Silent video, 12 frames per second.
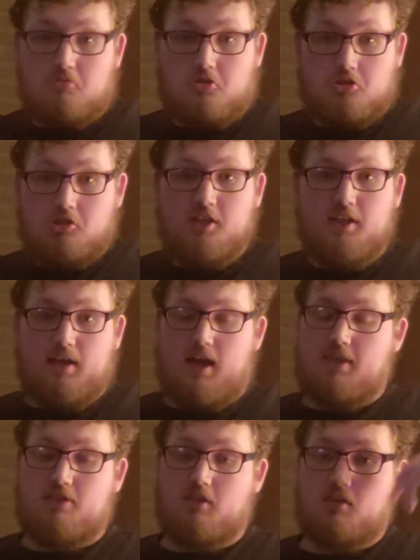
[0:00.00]
good.
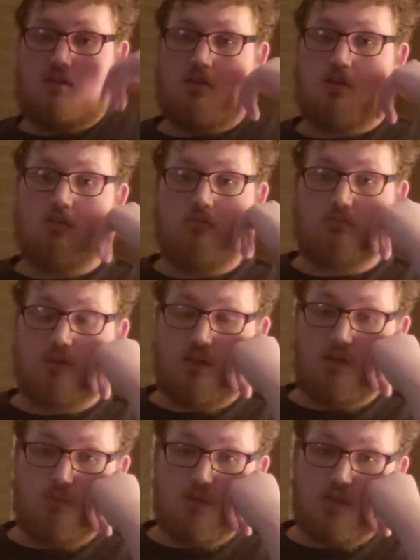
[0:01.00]
I think it could
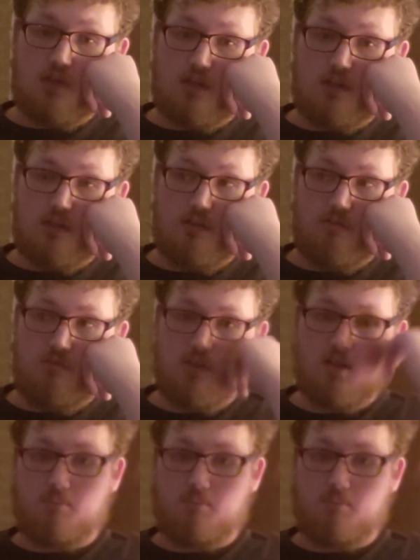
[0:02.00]
really work. You could